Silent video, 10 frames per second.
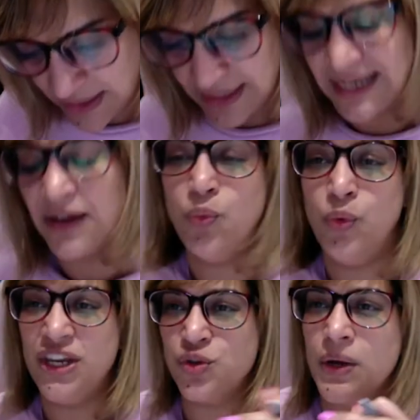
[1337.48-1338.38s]
Now,
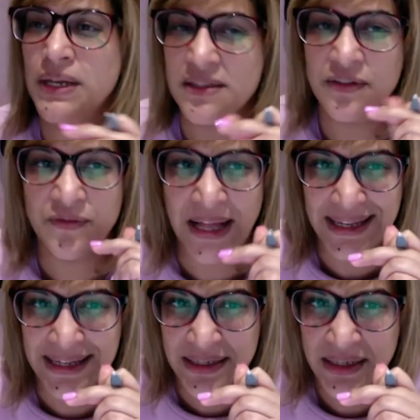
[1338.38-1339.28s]
which one isn't
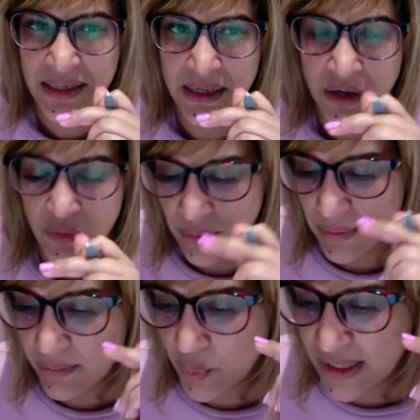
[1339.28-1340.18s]
valid?
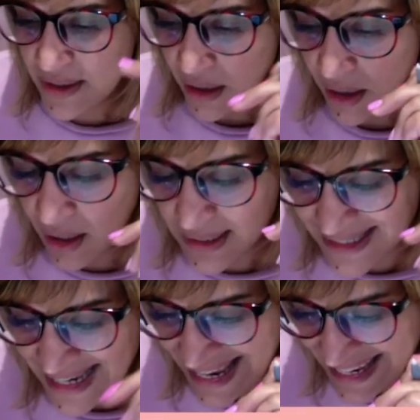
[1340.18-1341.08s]
Remember, we can't
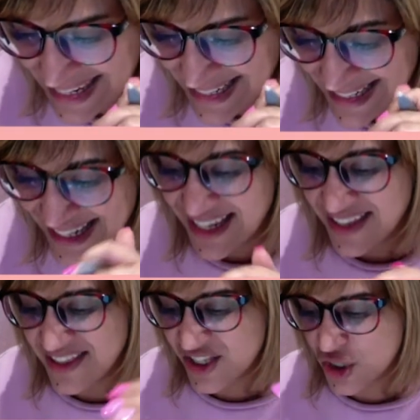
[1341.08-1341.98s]
take
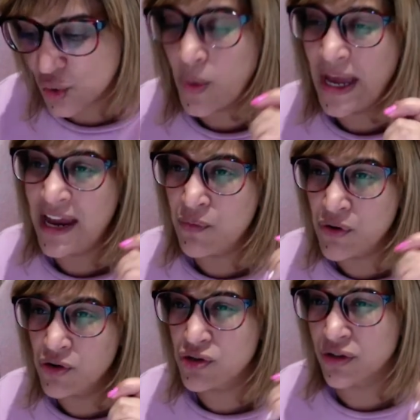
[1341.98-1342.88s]
the square
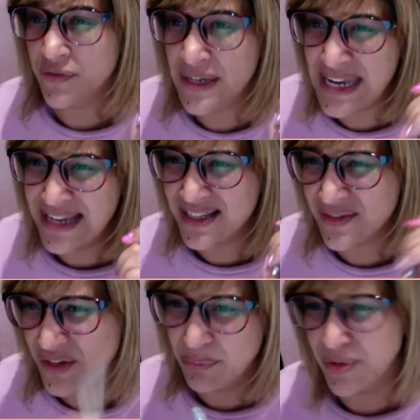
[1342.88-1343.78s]
root of a negative
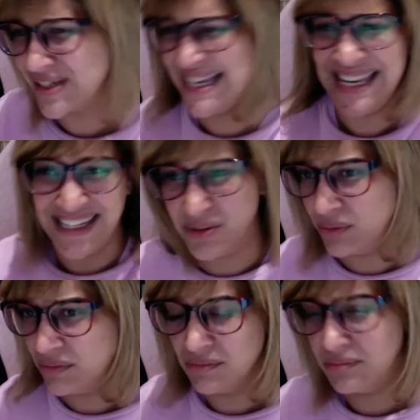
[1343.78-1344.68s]
number. It's illegal.
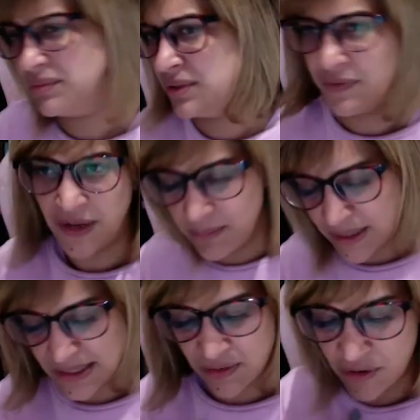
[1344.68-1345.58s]
Dividing by
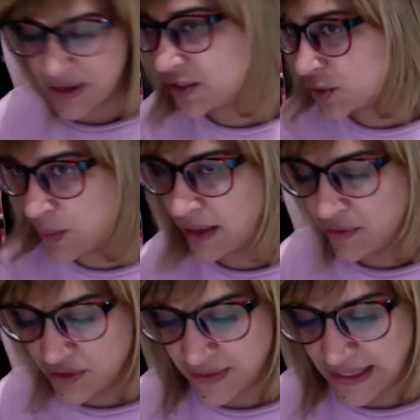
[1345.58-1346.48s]
0 and square
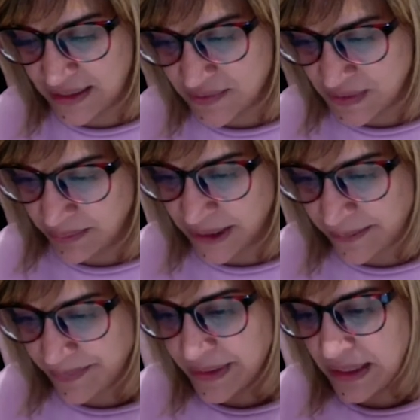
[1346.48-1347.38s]
root of a negative number.
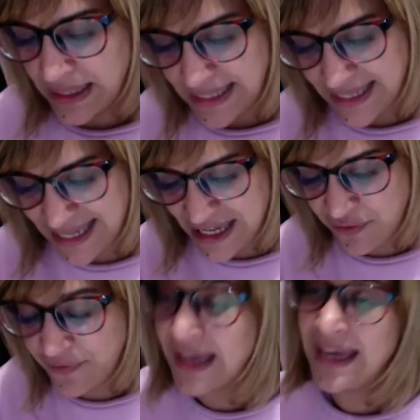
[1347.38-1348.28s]

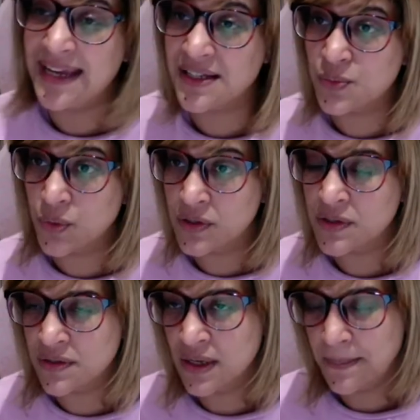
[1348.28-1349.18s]
If x
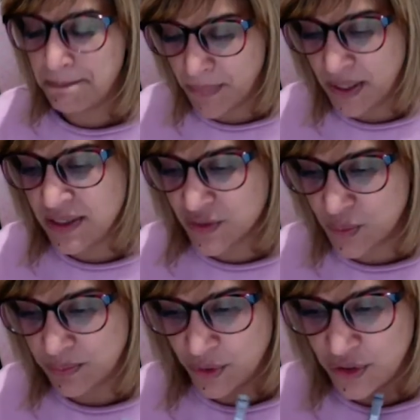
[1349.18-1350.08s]
was minus
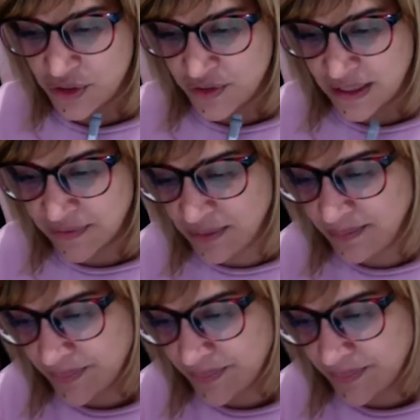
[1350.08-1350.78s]
1.27,